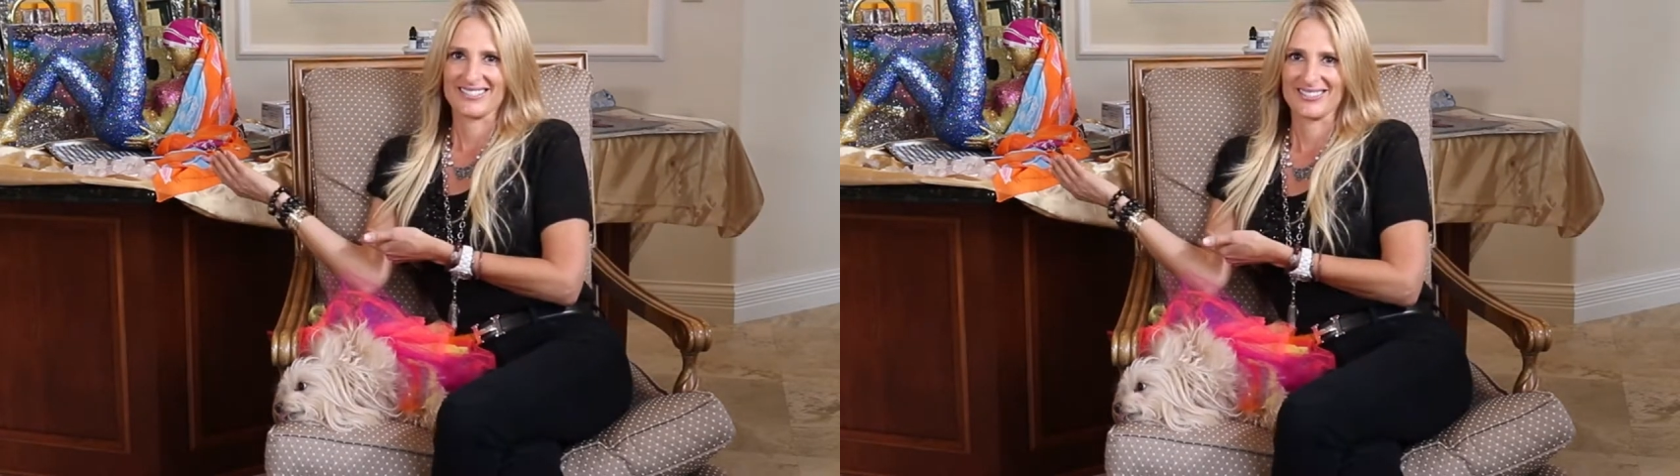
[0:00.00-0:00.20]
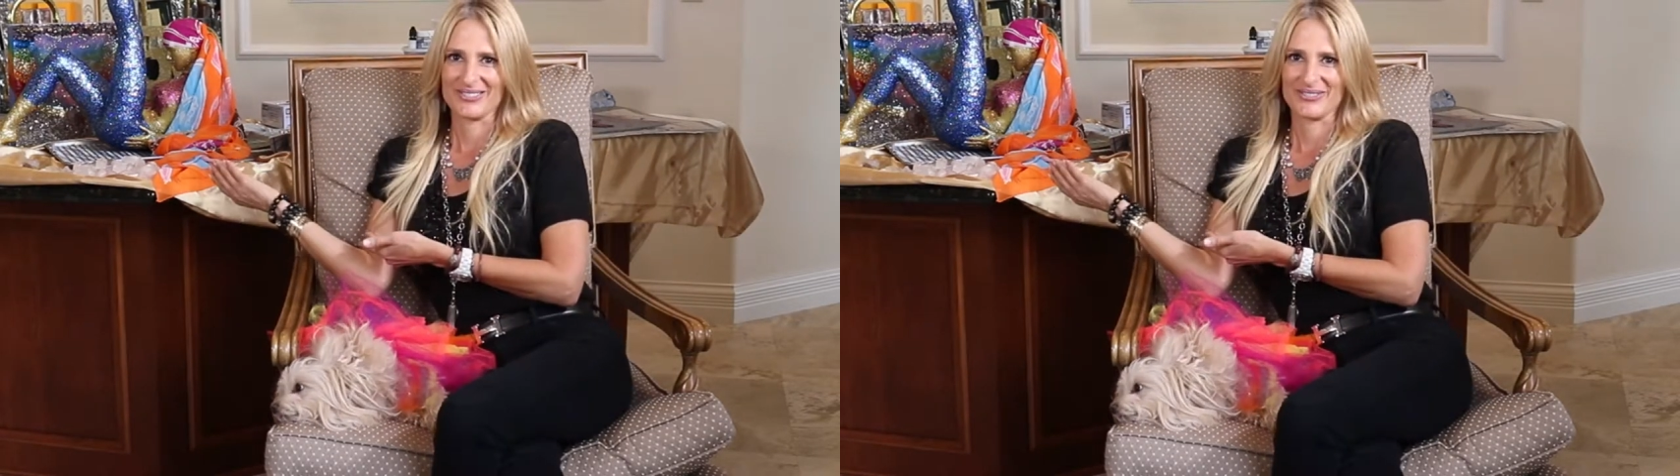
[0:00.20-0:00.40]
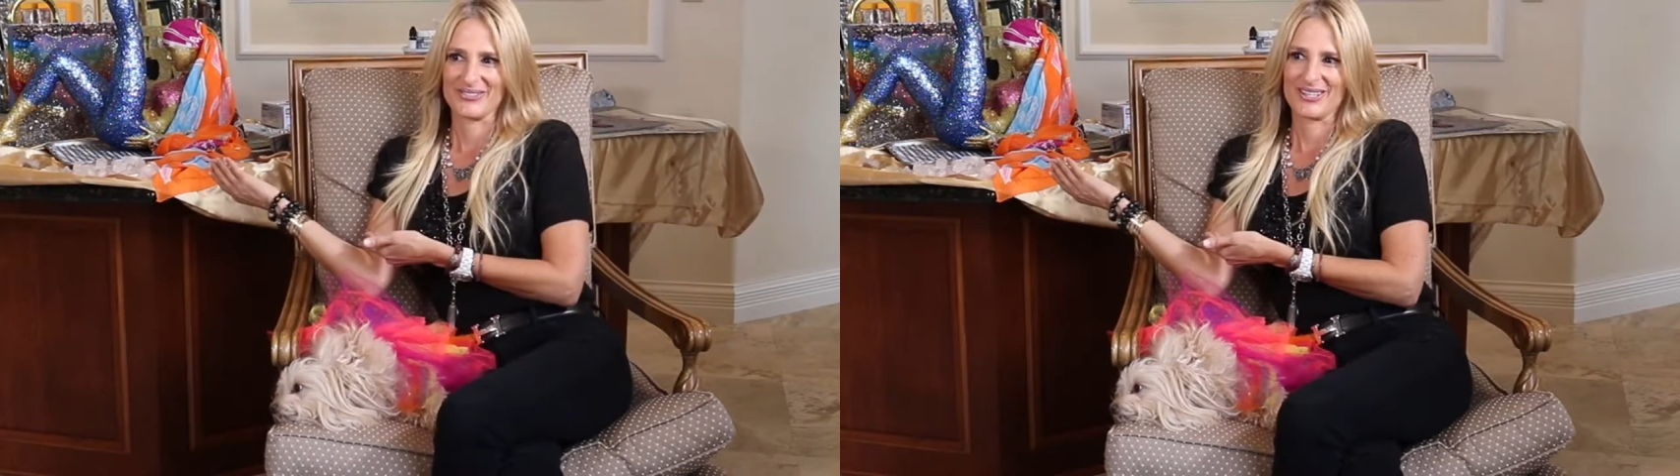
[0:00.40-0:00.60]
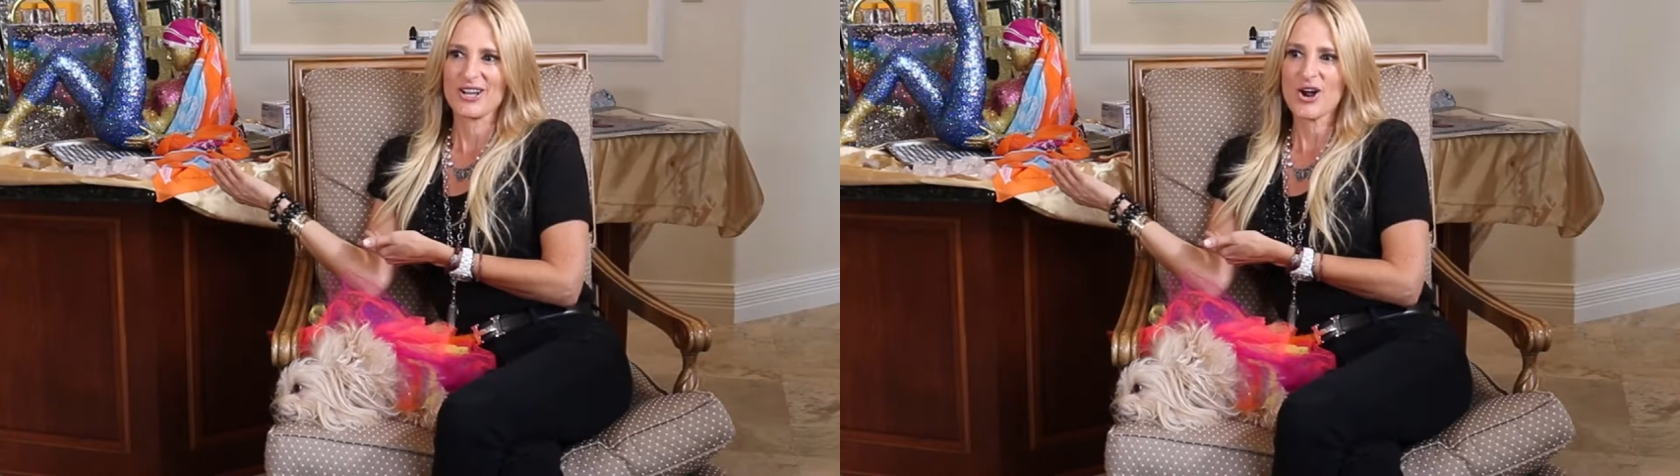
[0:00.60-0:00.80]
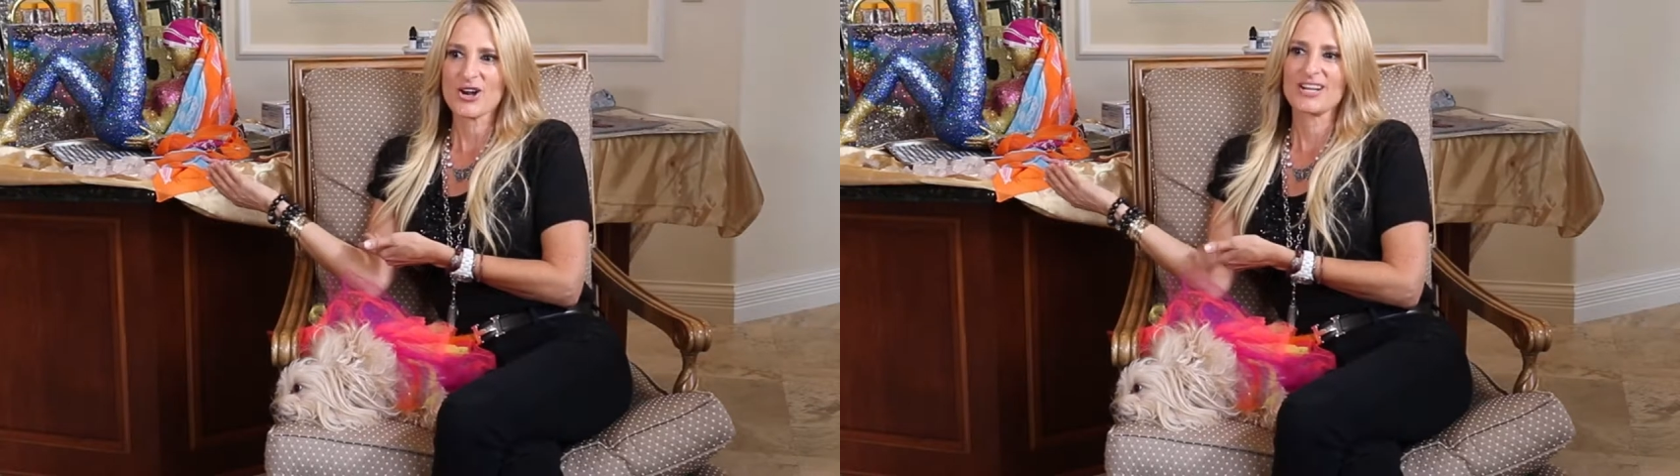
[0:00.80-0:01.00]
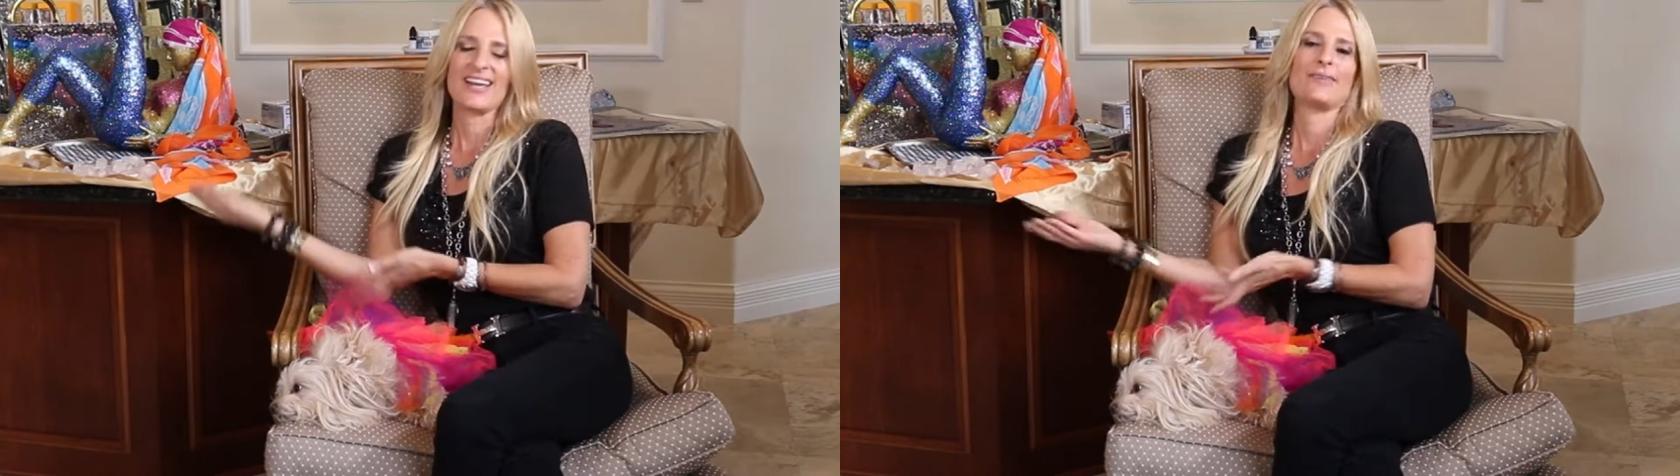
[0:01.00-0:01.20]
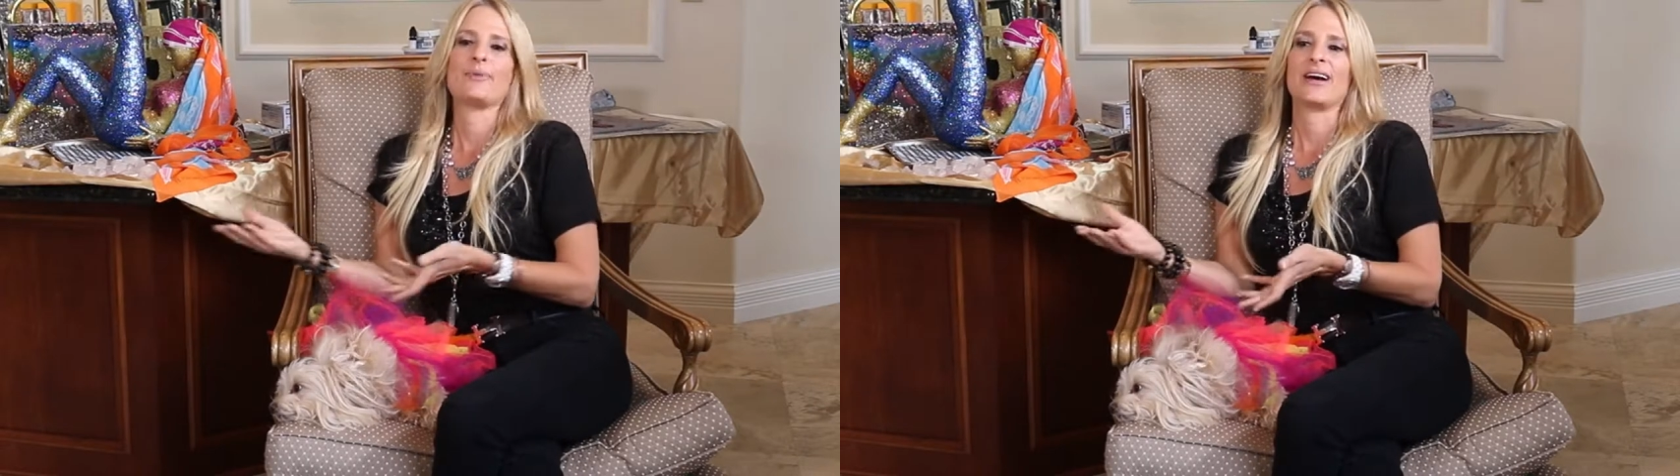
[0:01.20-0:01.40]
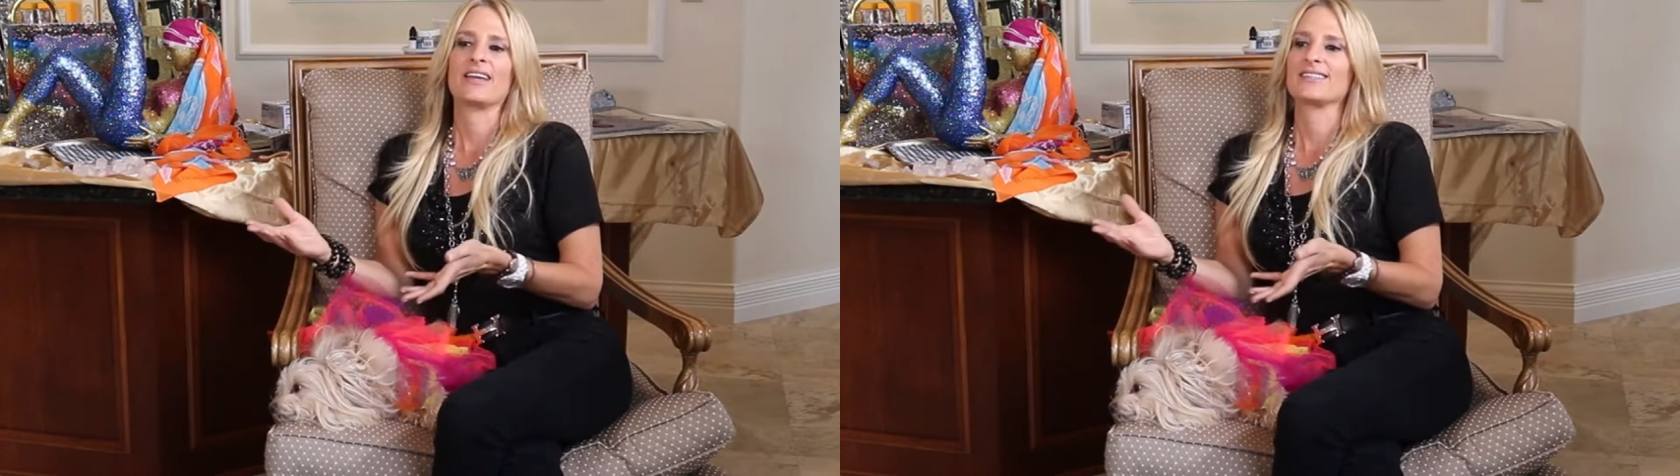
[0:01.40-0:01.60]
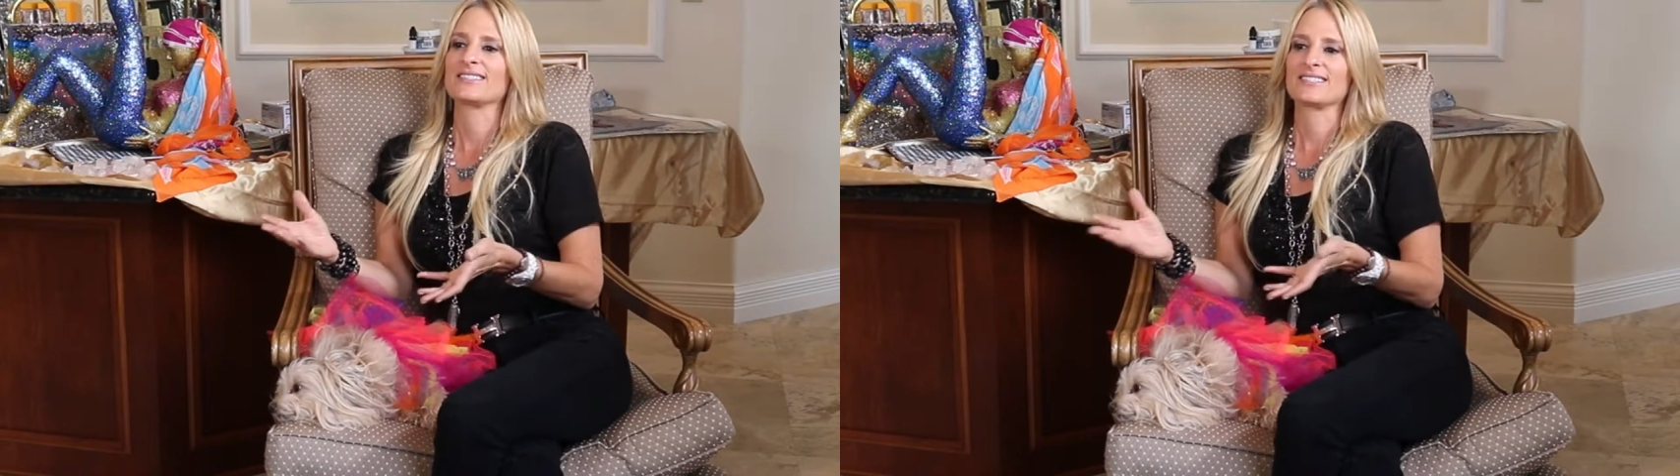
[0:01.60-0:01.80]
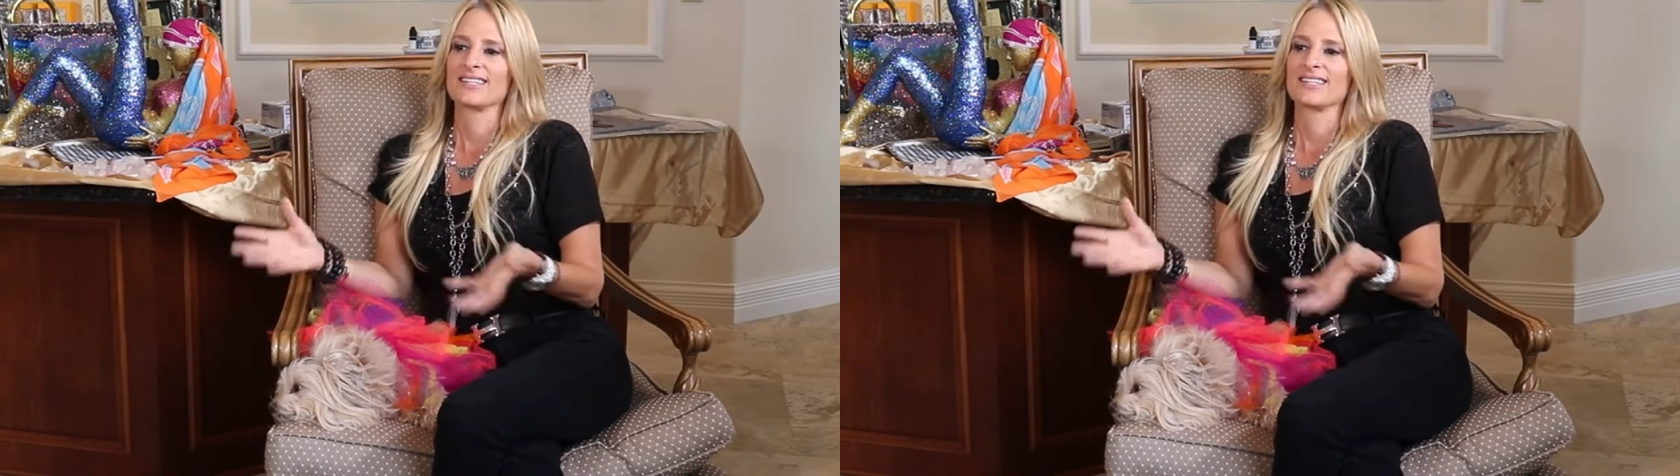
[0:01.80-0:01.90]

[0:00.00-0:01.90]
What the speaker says: to do the art, but